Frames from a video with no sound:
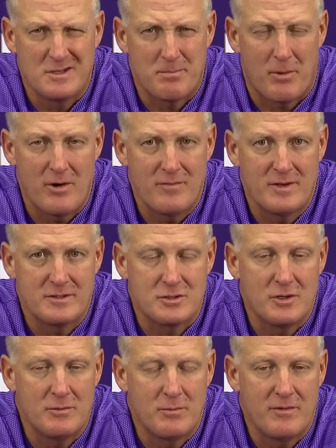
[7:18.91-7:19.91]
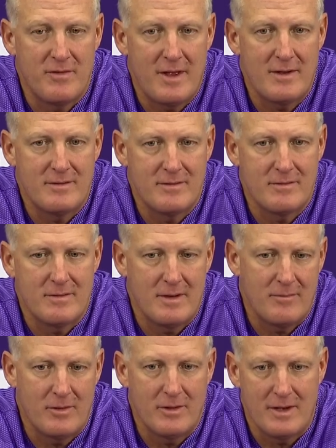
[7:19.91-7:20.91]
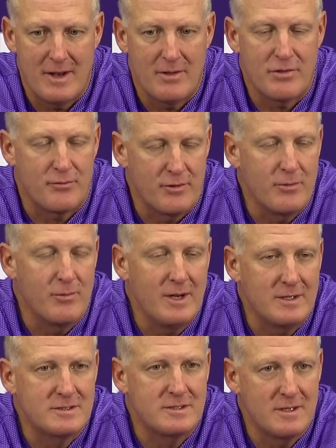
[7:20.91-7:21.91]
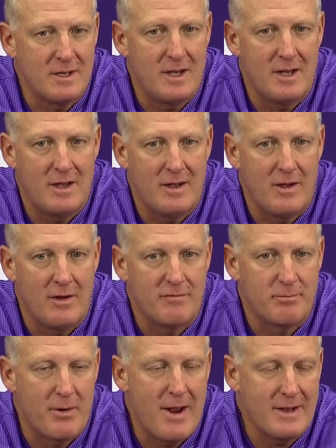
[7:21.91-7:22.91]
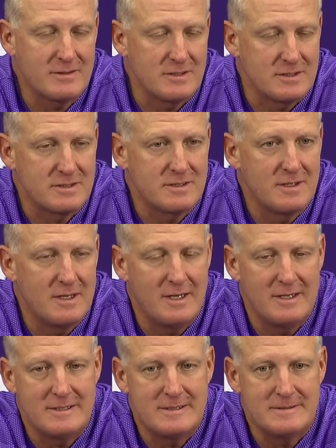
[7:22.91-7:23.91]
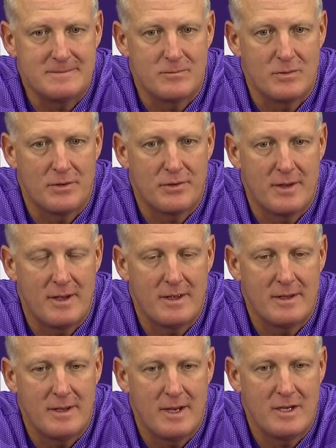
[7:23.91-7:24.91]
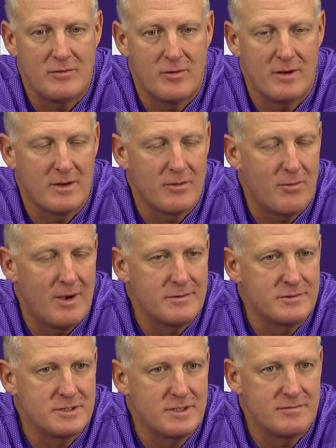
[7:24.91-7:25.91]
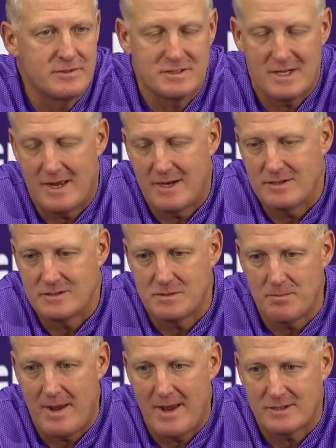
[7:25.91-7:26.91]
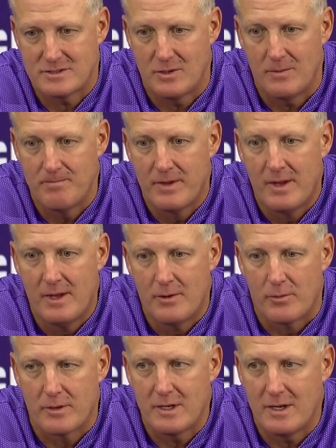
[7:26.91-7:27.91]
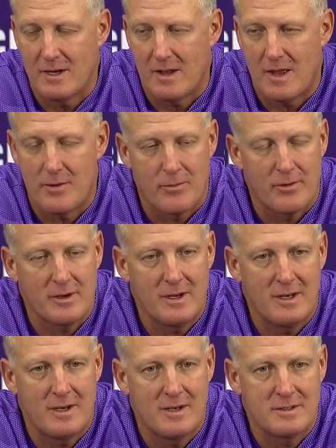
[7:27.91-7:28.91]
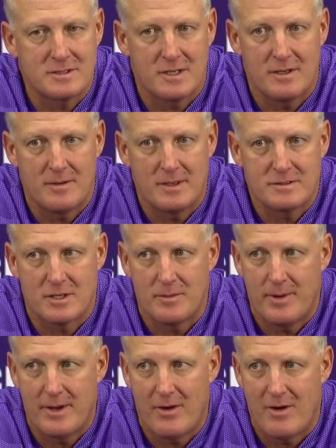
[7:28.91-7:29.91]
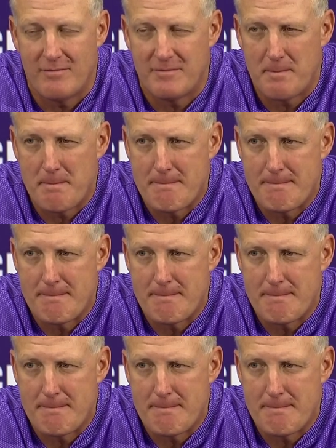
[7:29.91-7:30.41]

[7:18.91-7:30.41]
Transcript: part of it is good. We've had really now three weeks uh, of practice uh, with uh, Adrian and the wide receivers, tight ends, and back. So we're getting a lot of work in, and it's gonna it's gonna pay off.